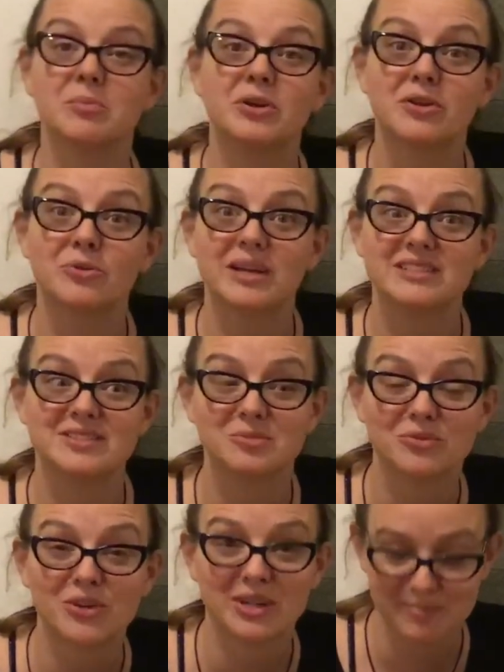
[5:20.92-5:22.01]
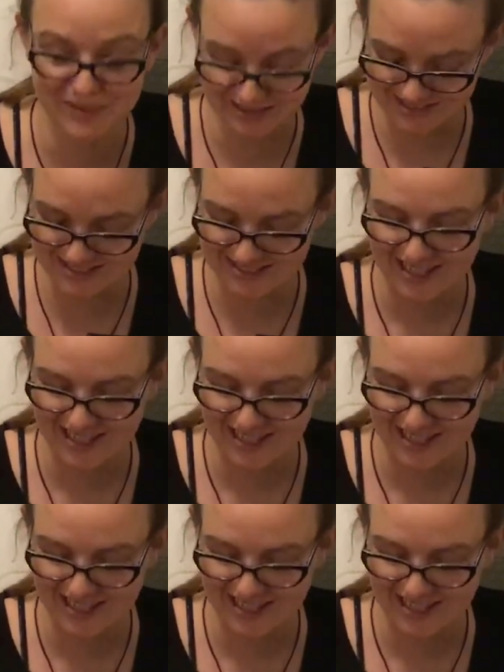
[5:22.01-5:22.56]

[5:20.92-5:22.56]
I put it away soon before it melts.